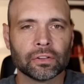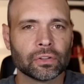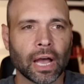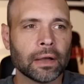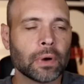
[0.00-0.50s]

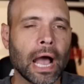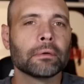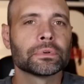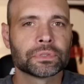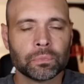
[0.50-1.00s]
I
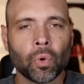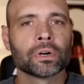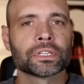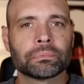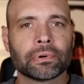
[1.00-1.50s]
was
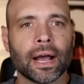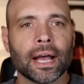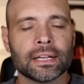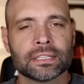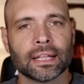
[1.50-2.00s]
more
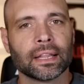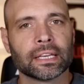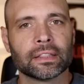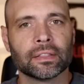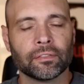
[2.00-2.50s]
surprised at,
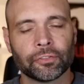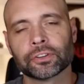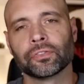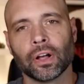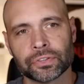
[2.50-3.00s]
like,
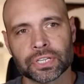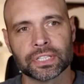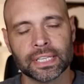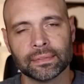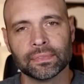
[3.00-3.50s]
first of all,
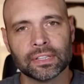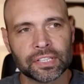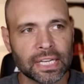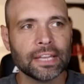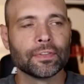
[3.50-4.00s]
just
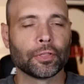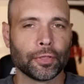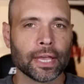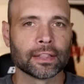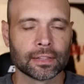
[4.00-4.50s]
to even
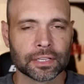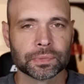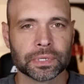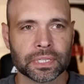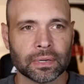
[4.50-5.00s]
think that this
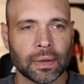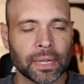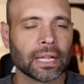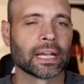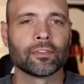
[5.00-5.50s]
was
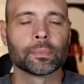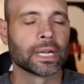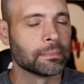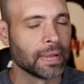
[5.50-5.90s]
everybody